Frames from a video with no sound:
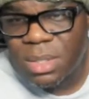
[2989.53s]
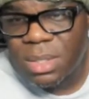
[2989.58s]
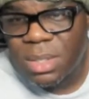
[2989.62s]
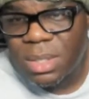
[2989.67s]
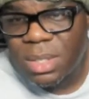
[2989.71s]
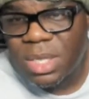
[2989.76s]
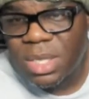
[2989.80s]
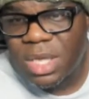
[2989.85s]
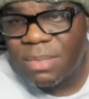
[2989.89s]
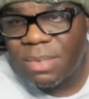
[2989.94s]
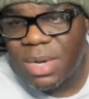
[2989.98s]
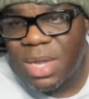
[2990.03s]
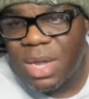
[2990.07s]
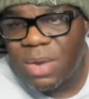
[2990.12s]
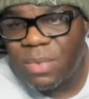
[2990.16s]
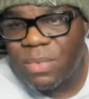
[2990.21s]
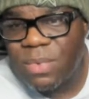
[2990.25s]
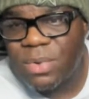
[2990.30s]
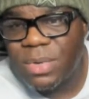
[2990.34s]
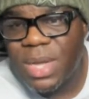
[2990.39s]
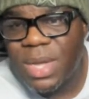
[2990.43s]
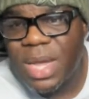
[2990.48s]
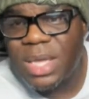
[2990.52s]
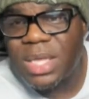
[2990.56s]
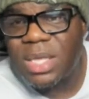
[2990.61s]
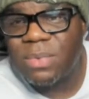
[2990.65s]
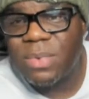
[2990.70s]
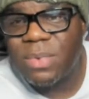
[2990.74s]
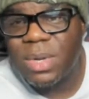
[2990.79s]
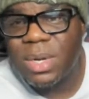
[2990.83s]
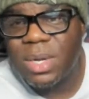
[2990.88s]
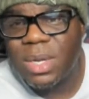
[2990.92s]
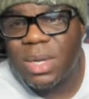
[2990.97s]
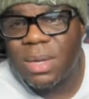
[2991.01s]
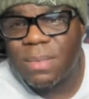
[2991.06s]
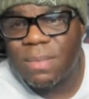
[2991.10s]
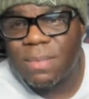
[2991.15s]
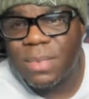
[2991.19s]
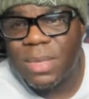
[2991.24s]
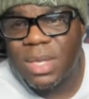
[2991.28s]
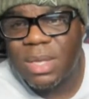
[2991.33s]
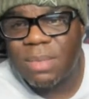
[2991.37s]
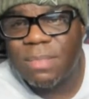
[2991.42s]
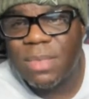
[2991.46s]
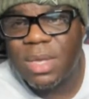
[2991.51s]
Keeping that real Nike. What up?
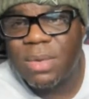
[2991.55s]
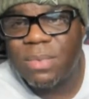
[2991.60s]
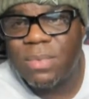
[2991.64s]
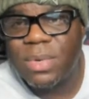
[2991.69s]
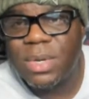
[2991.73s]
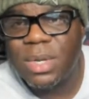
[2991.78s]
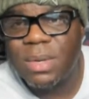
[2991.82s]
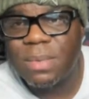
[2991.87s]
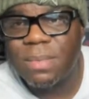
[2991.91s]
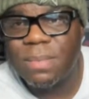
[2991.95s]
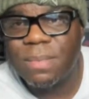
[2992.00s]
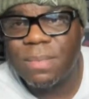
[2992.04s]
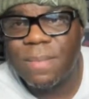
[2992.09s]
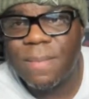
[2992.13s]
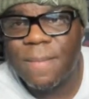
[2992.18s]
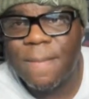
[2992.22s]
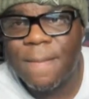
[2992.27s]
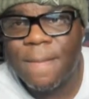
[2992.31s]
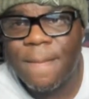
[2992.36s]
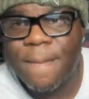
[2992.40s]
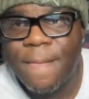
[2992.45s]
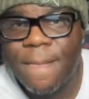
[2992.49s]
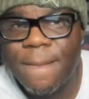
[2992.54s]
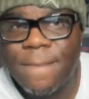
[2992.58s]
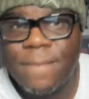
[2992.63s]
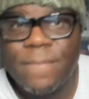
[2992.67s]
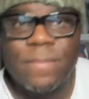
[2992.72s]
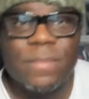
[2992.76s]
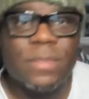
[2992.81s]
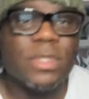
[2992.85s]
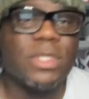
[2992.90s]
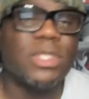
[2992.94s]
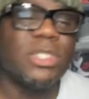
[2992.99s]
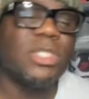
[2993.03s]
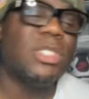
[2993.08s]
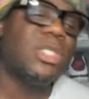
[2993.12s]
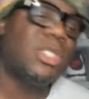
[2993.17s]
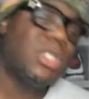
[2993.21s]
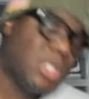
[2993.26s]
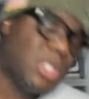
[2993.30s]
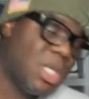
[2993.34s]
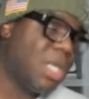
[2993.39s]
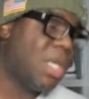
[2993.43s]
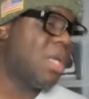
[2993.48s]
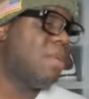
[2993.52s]
Hitman, what up?
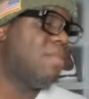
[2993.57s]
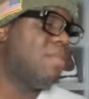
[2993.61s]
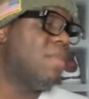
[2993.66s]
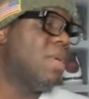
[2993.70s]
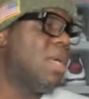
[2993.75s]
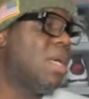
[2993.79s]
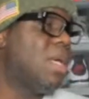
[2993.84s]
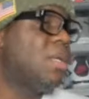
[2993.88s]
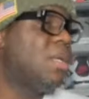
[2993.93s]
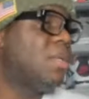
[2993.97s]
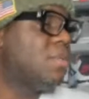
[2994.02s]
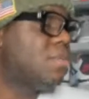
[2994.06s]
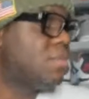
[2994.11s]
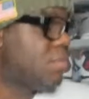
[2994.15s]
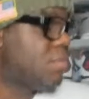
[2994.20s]
Shit, man.